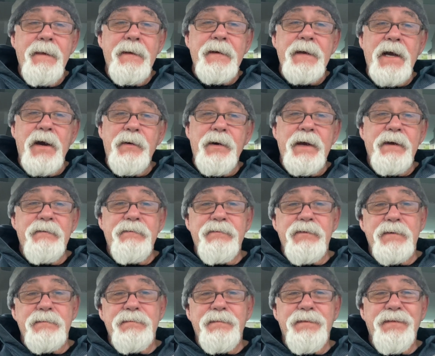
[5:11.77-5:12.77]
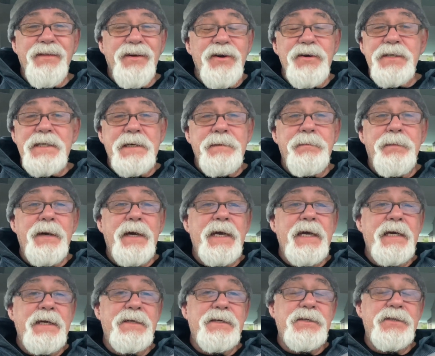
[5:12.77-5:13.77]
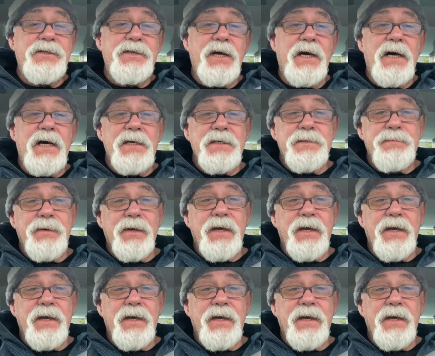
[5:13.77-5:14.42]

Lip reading: going from 30p to charge